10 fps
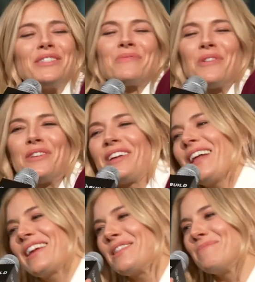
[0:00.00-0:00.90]
was just worried that
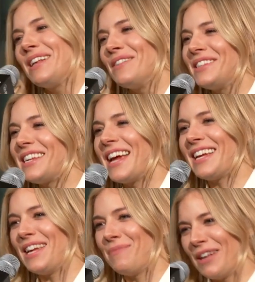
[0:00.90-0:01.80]
like in the middle of a
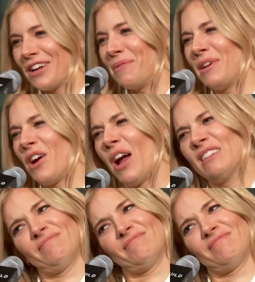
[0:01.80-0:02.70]
take, he'd be looking at me
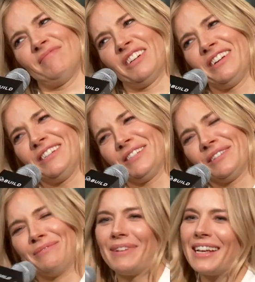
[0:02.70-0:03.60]
going, what are you
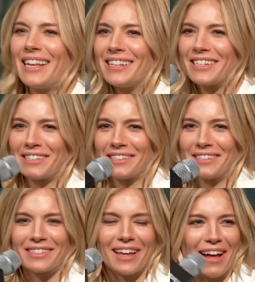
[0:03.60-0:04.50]
doing? But he didn't.